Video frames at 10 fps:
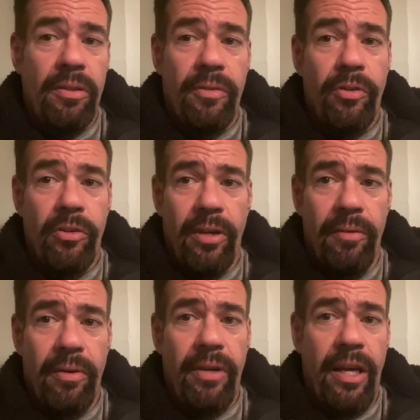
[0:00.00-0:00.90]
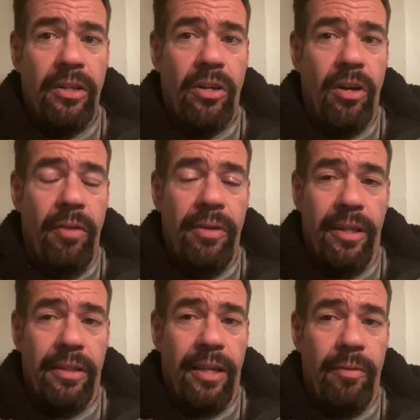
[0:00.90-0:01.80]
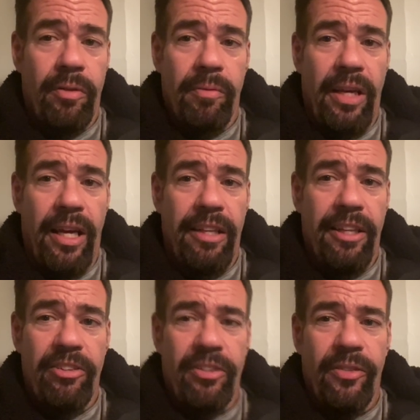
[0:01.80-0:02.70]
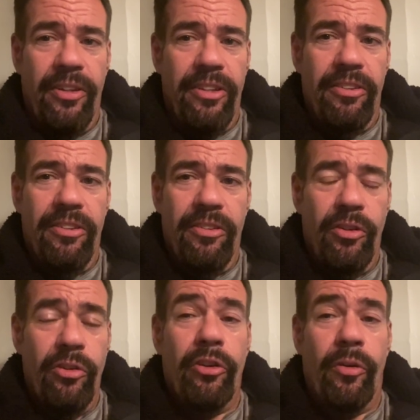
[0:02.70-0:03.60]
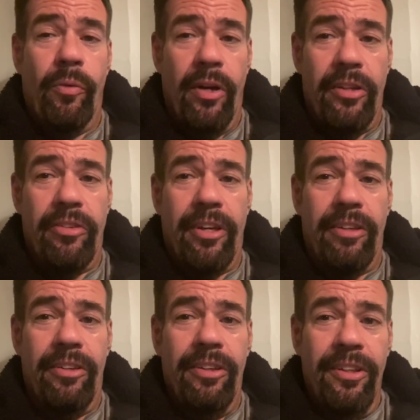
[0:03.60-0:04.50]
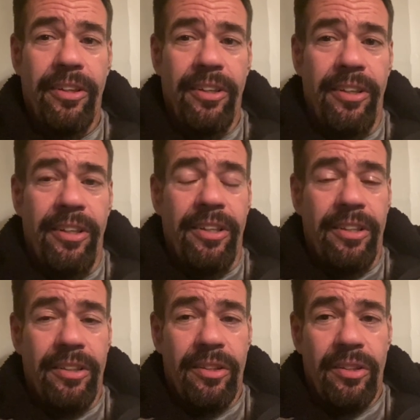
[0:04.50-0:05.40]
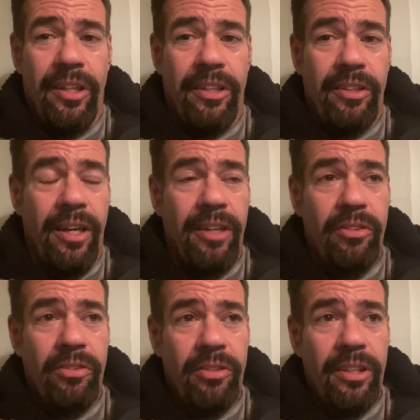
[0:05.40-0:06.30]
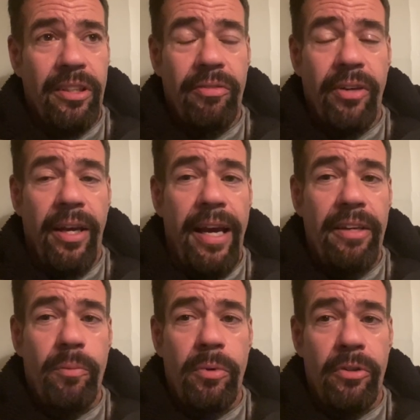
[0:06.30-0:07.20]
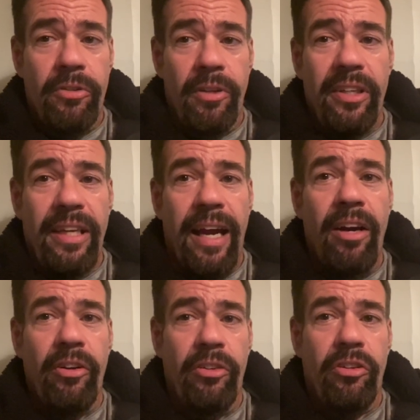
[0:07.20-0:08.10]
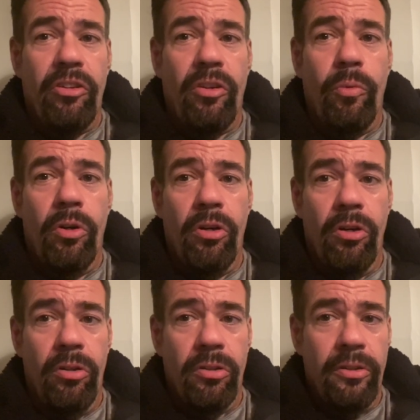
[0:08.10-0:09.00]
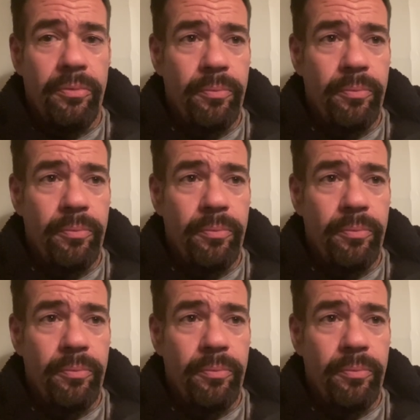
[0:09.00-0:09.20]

the first time I've had a comment like that, but man, that's the ones. Those are the ones that, like, I just think if I hadn't put something out into the world,